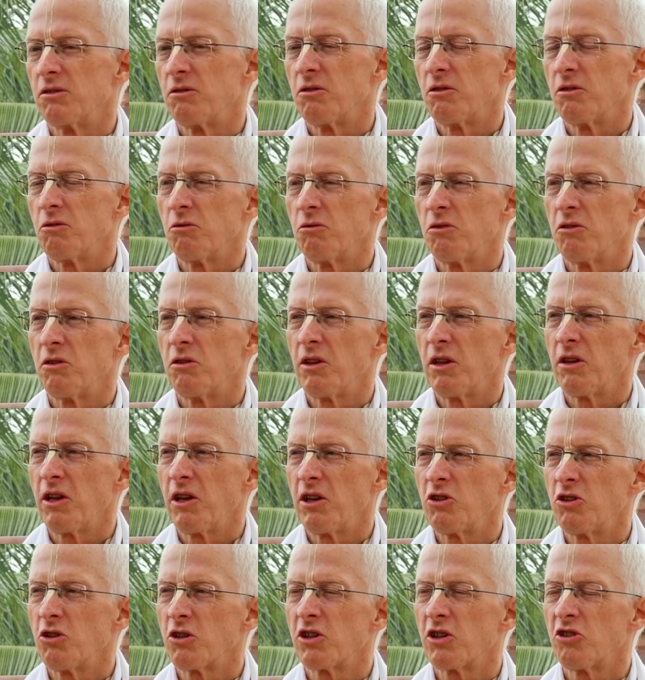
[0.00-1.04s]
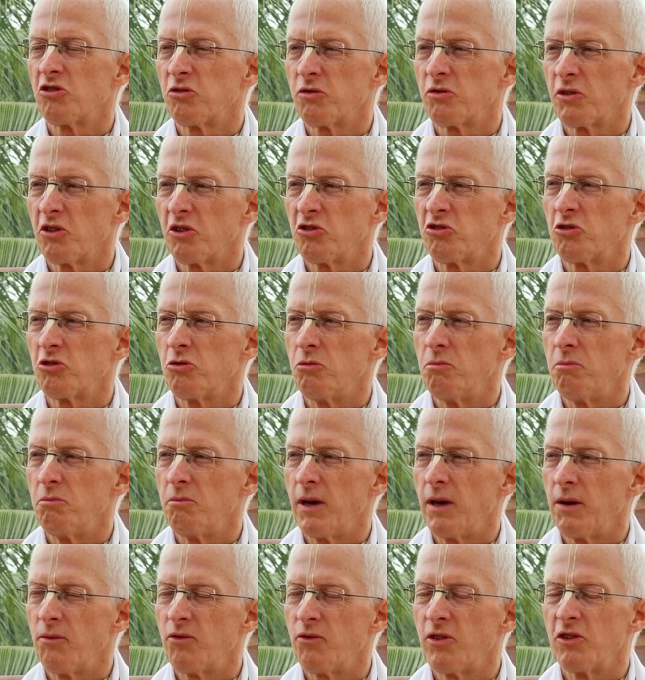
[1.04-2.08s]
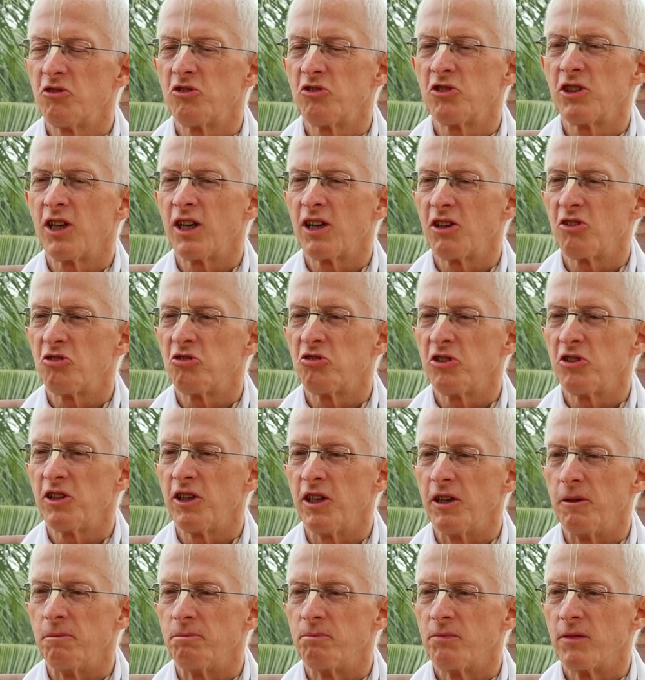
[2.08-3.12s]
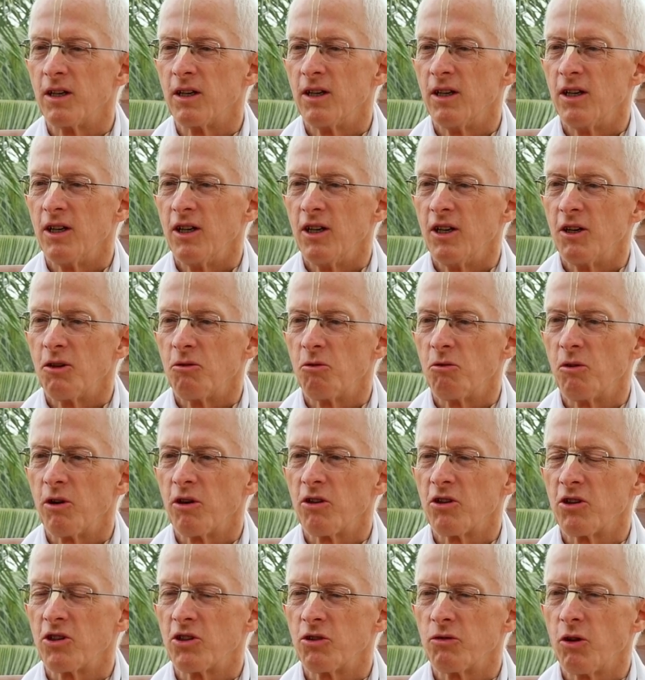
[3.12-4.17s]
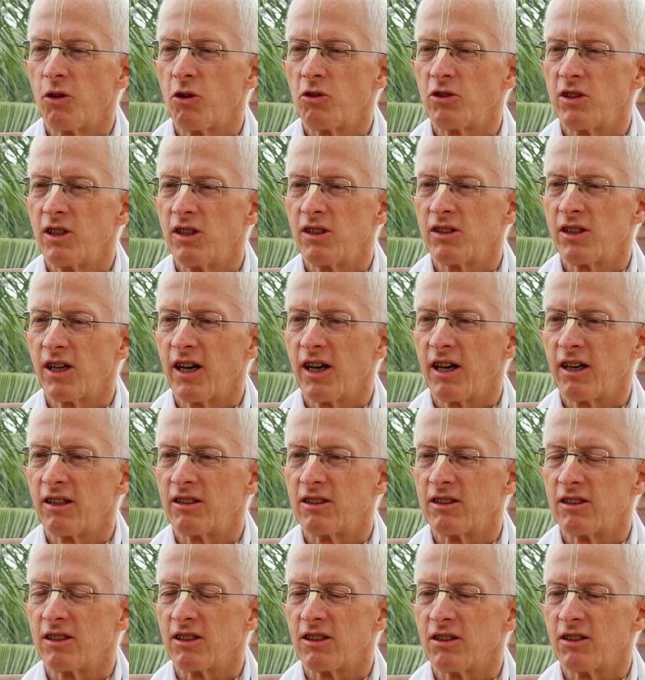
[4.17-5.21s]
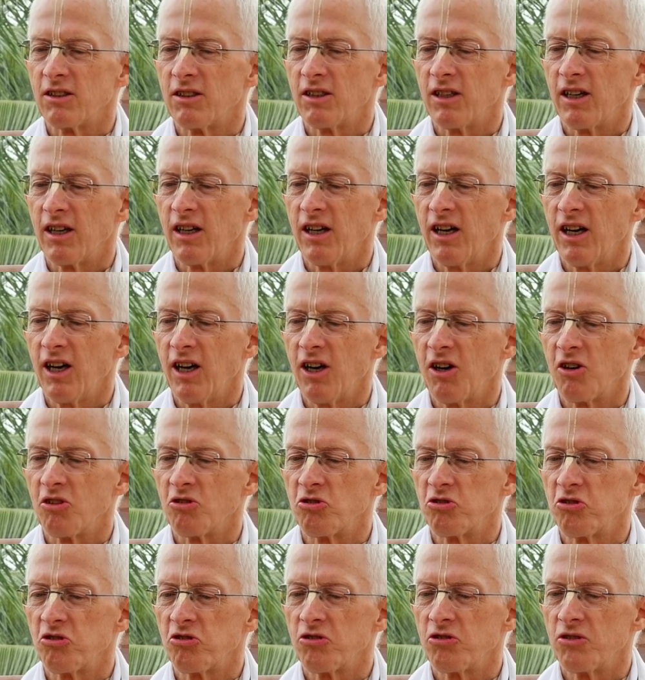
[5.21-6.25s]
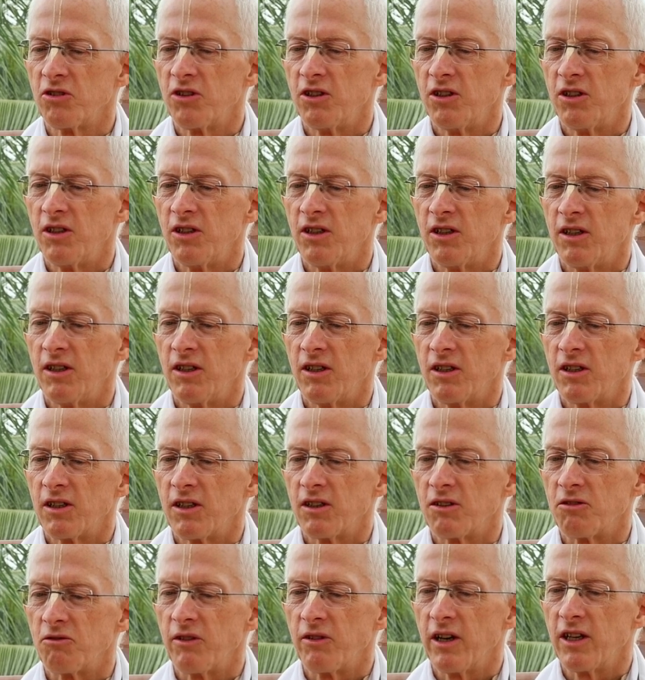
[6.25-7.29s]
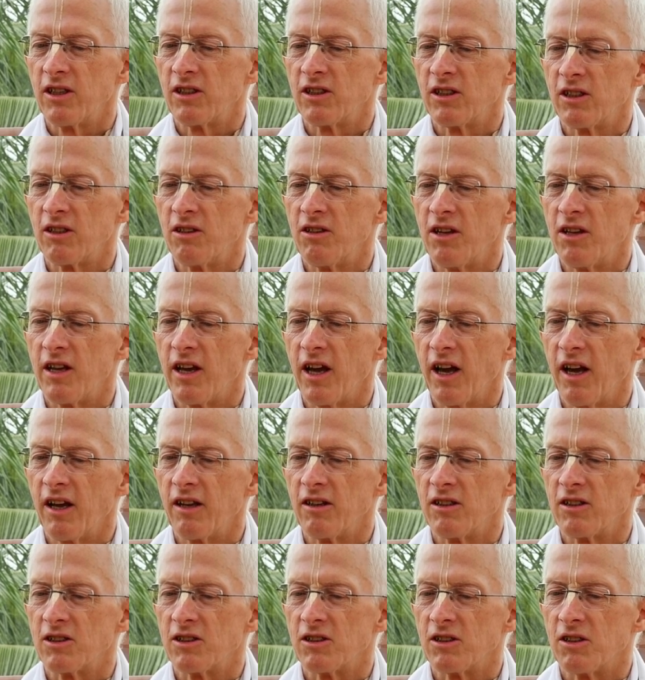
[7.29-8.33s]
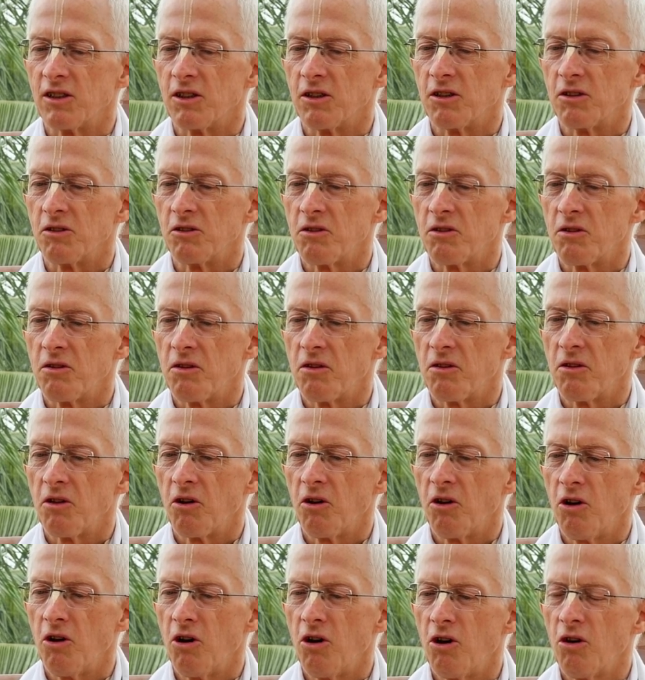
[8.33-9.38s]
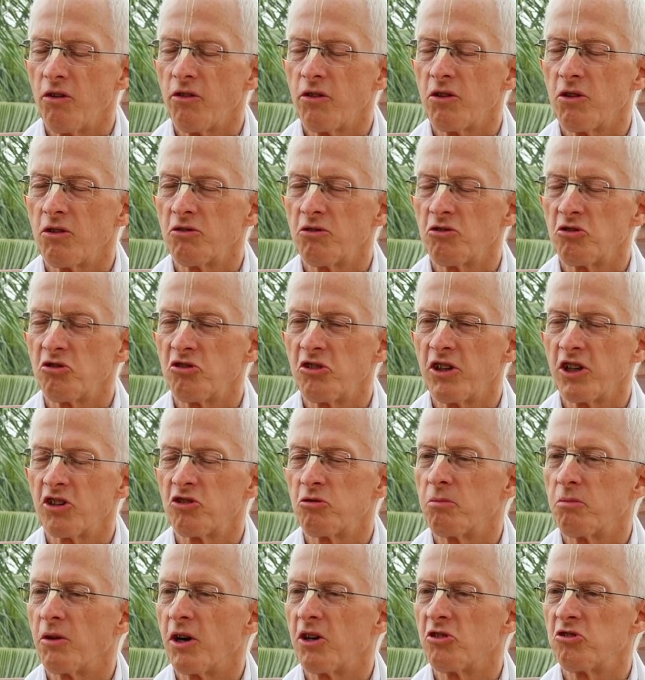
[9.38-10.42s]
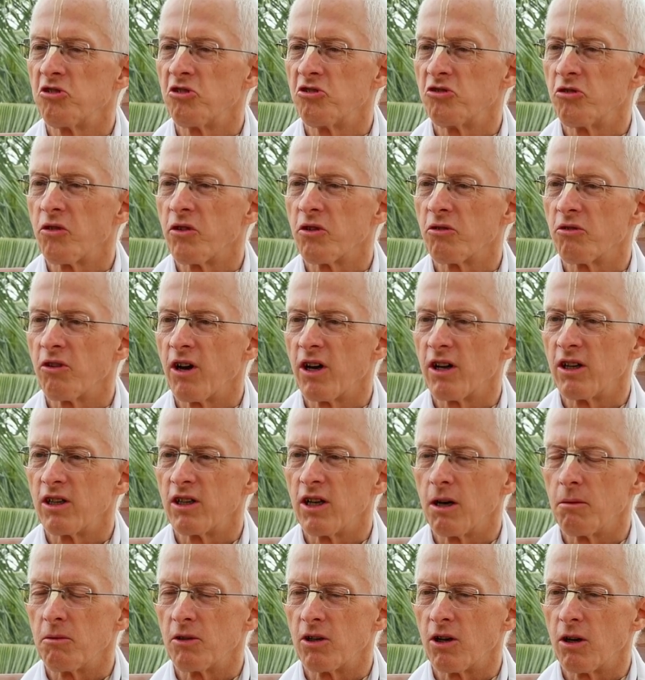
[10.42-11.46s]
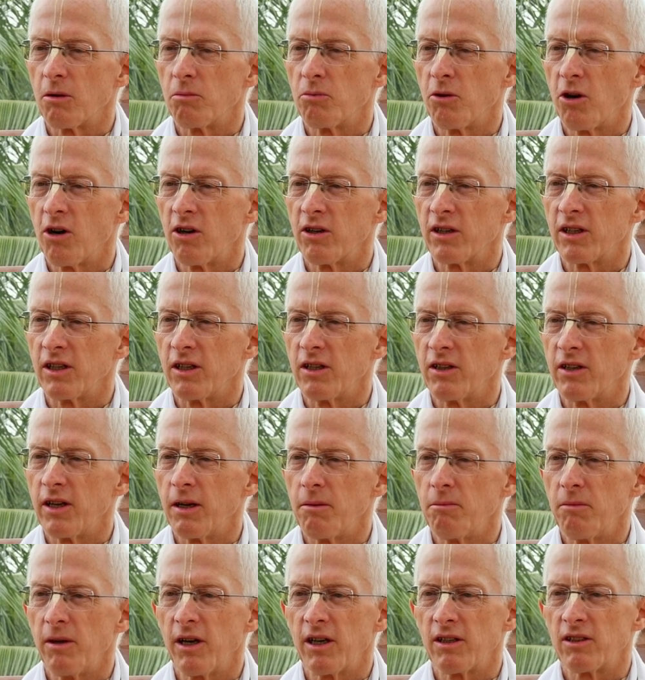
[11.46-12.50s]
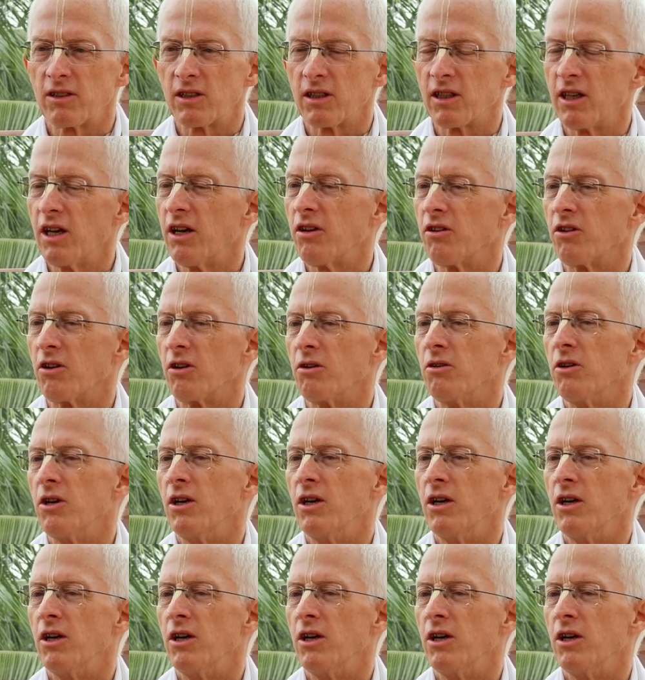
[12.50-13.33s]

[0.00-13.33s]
They took us first to Memphis, Tennessee, where the devotees had a house rented, and all the six buses of the Radha Damodar party, they met together,